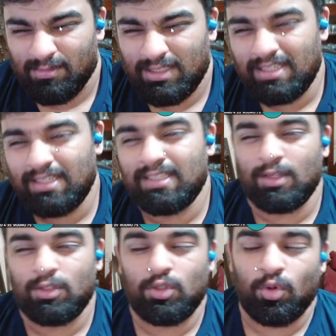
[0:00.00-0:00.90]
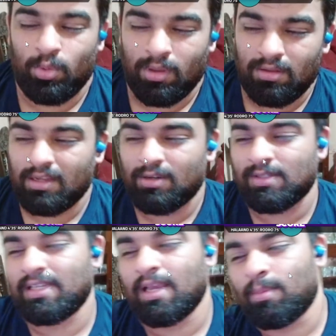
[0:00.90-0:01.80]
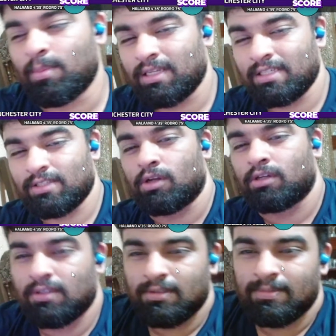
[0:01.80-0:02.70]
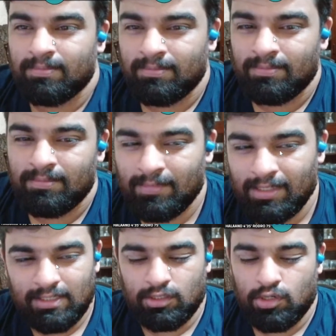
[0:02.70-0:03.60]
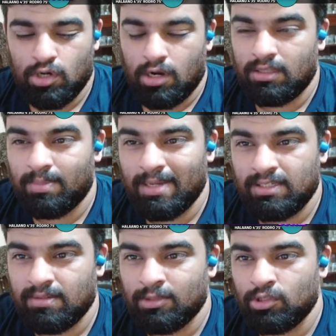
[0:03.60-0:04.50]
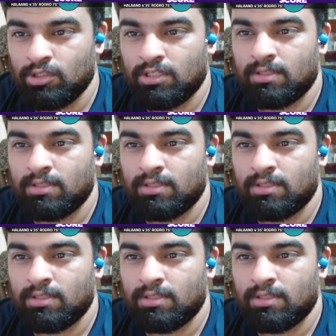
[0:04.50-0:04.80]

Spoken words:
It's just such a weird thing to say, but he's not. He's not in the best of moods.